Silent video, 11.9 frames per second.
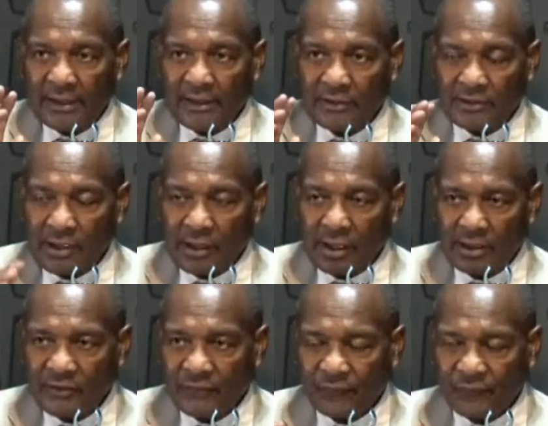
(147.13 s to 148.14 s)
Is
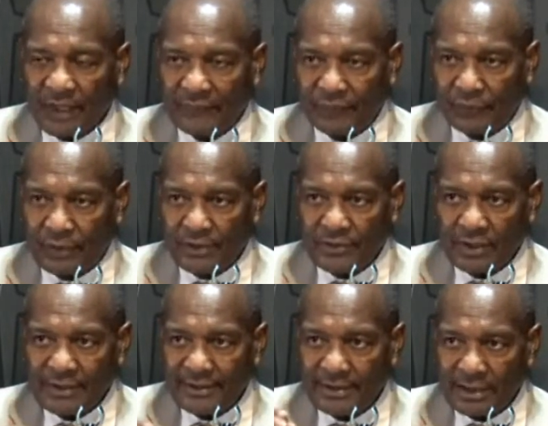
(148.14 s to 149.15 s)
God's faithfulness
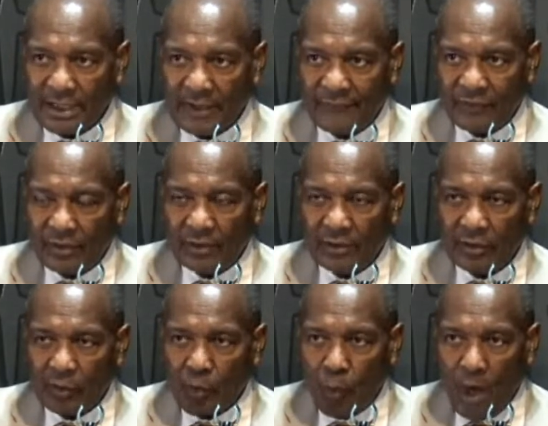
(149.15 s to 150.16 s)
never
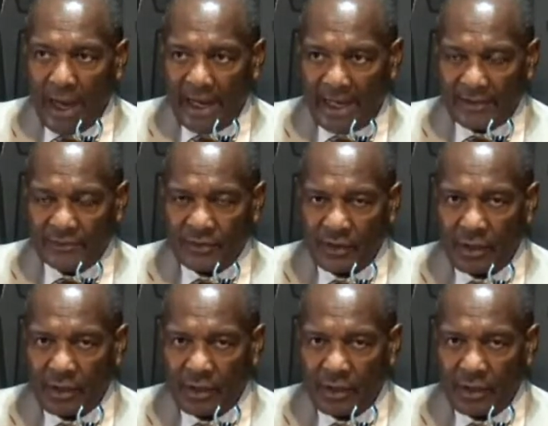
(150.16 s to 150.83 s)
wanes.